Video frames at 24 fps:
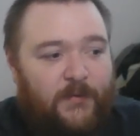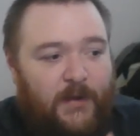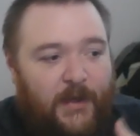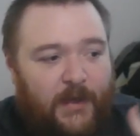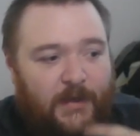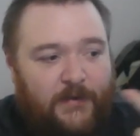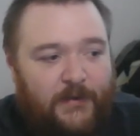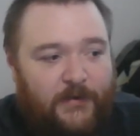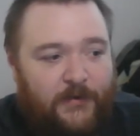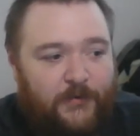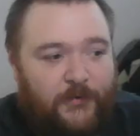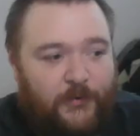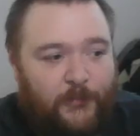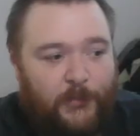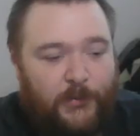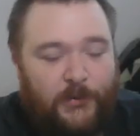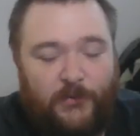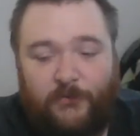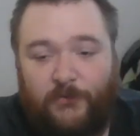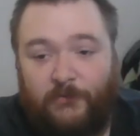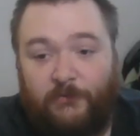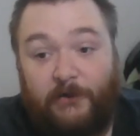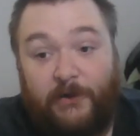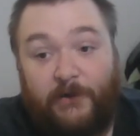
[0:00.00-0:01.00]
NTW
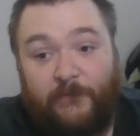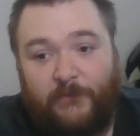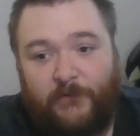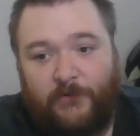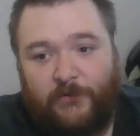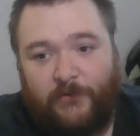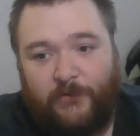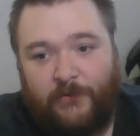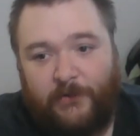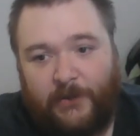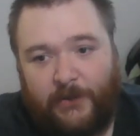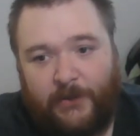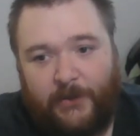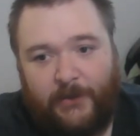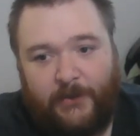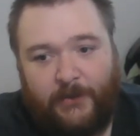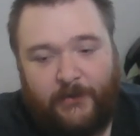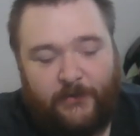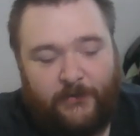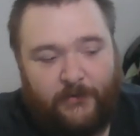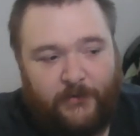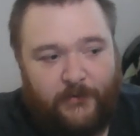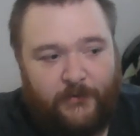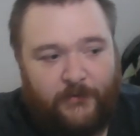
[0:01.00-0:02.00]
is great for shutting down end
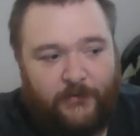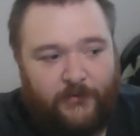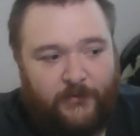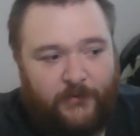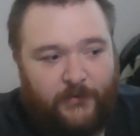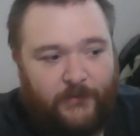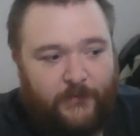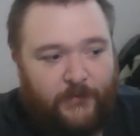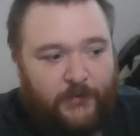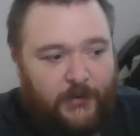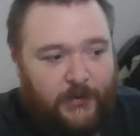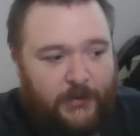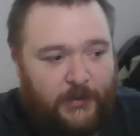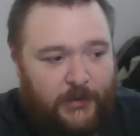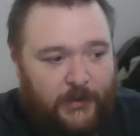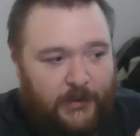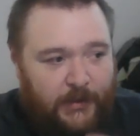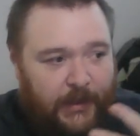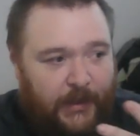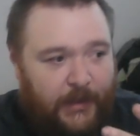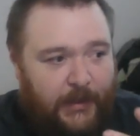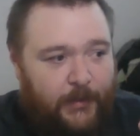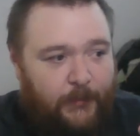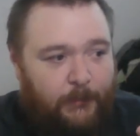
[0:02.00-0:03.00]
of turn stuff.
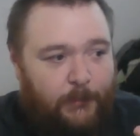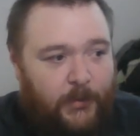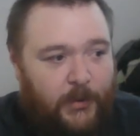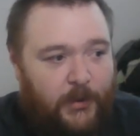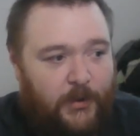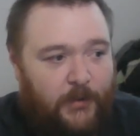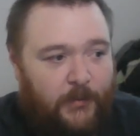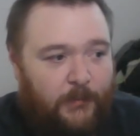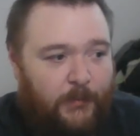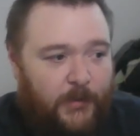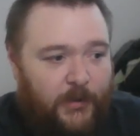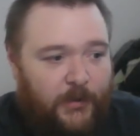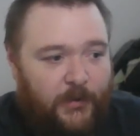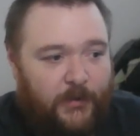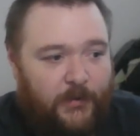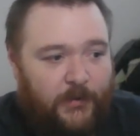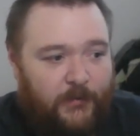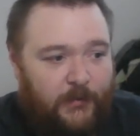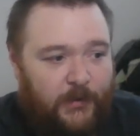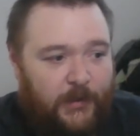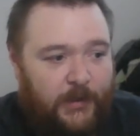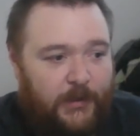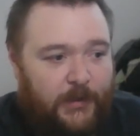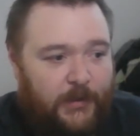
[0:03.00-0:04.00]
Cannonball,
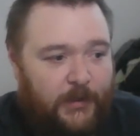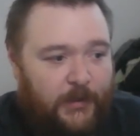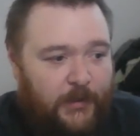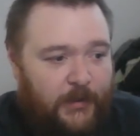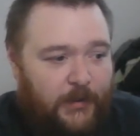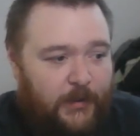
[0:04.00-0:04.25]
Mercury,